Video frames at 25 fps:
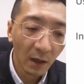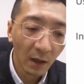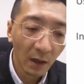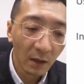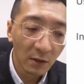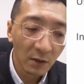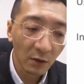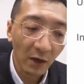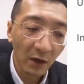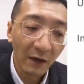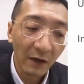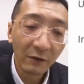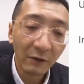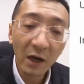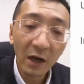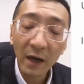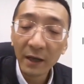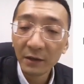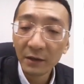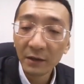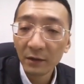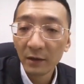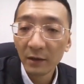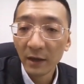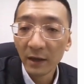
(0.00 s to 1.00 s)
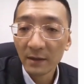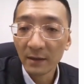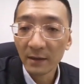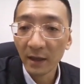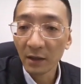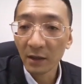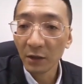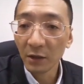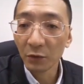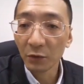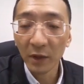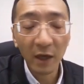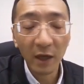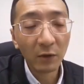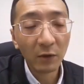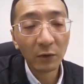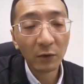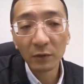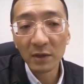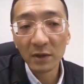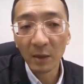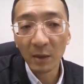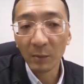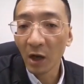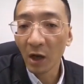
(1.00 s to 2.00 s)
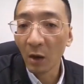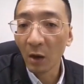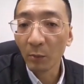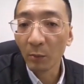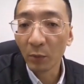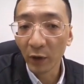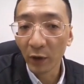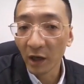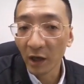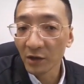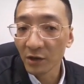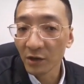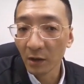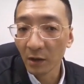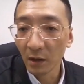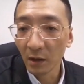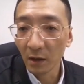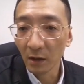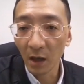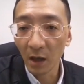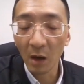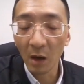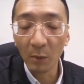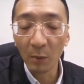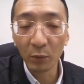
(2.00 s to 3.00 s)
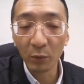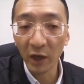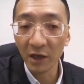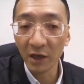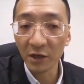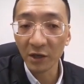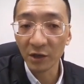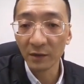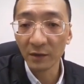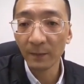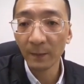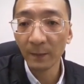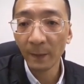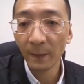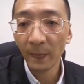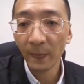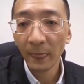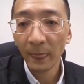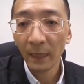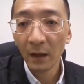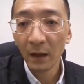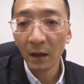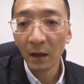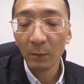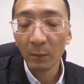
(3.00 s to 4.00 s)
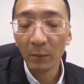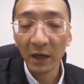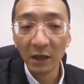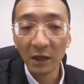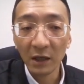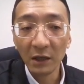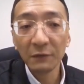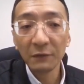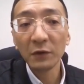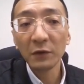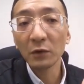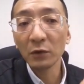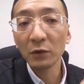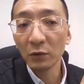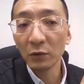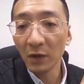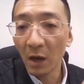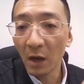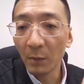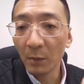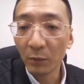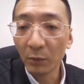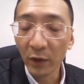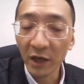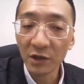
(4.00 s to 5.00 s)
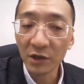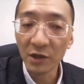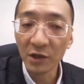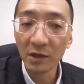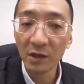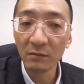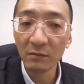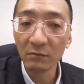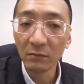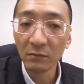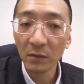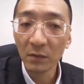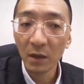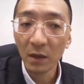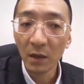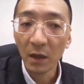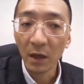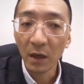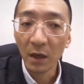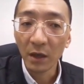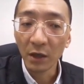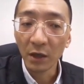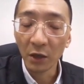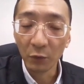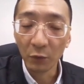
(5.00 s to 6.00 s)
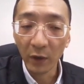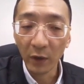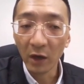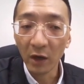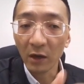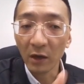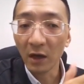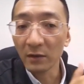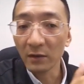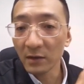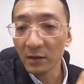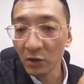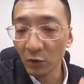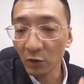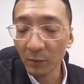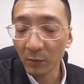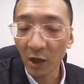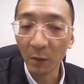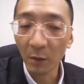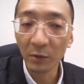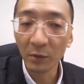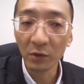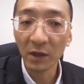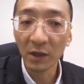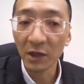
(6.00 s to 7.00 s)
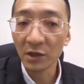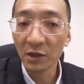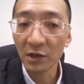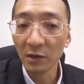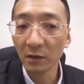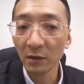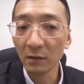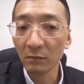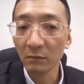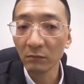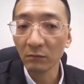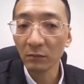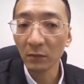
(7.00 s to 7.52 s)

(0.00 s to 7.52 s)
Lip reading: So our idea is that you can do some compression But if you do compression, you will consume computation